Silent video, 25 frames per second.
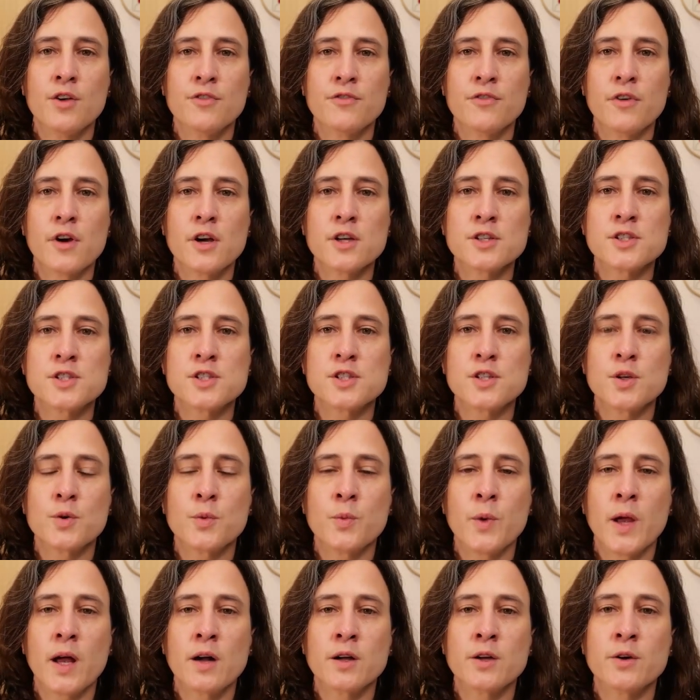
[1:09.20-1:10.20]
First,
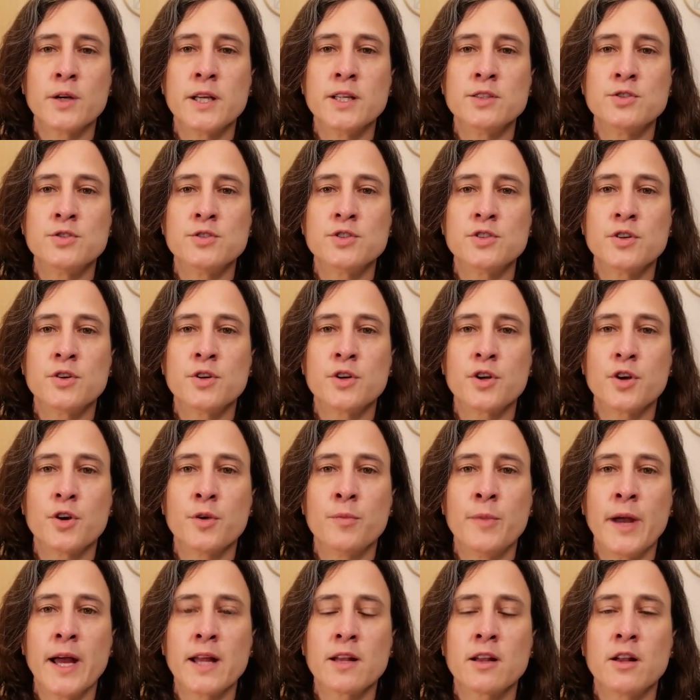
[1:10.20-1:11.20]
we are going to talk
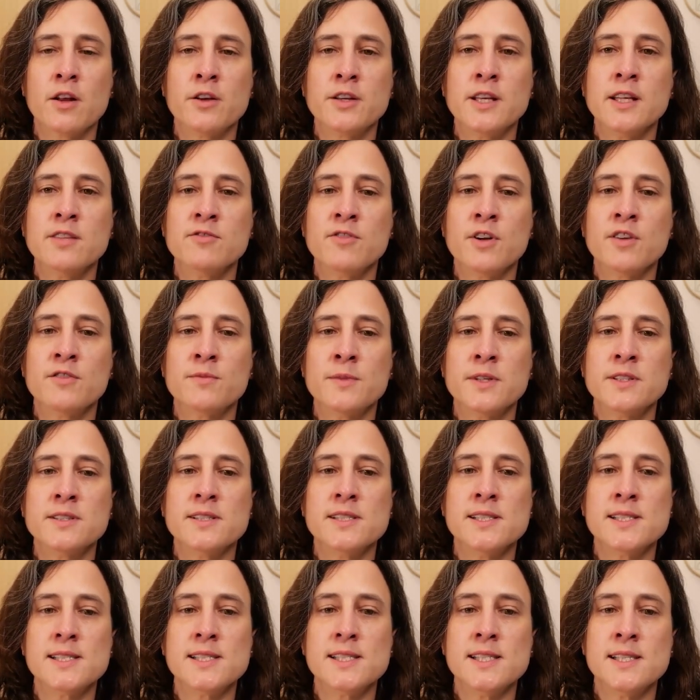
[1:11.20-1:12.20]
about lung
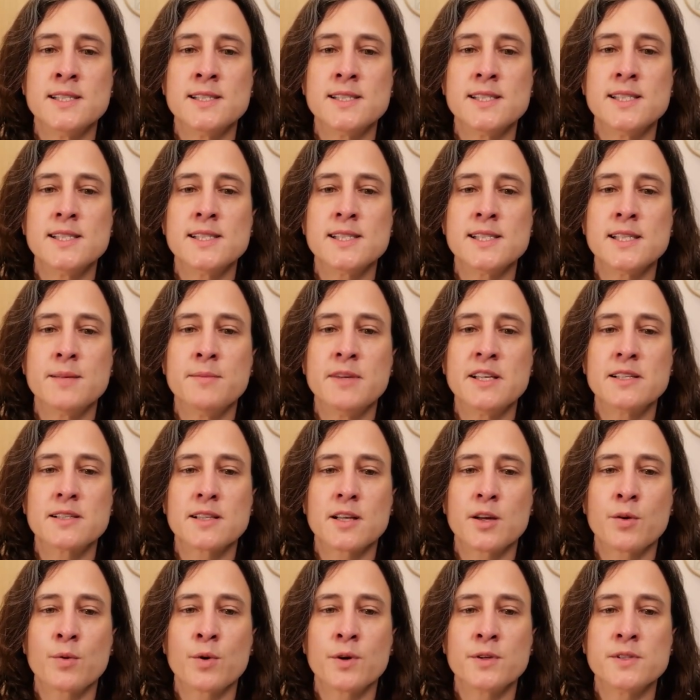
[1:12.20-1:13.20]
involvement in systemic
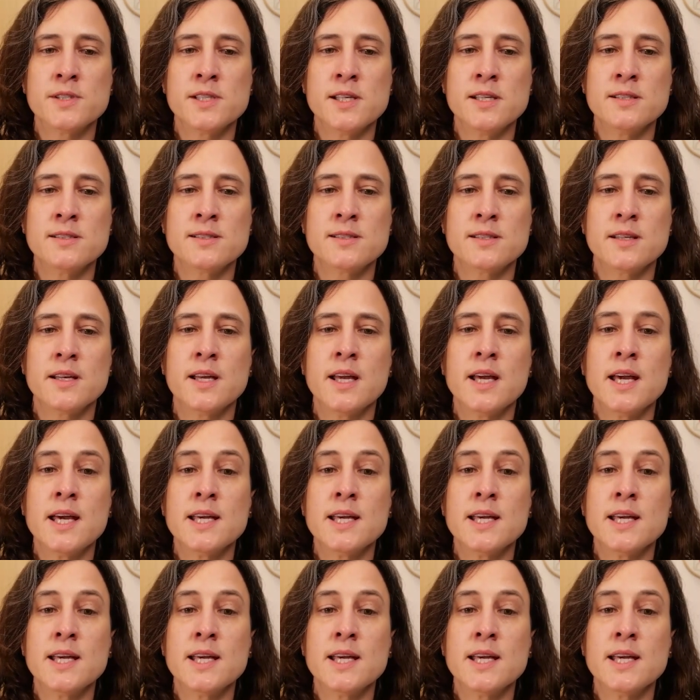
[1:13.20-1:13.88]
sclerosis.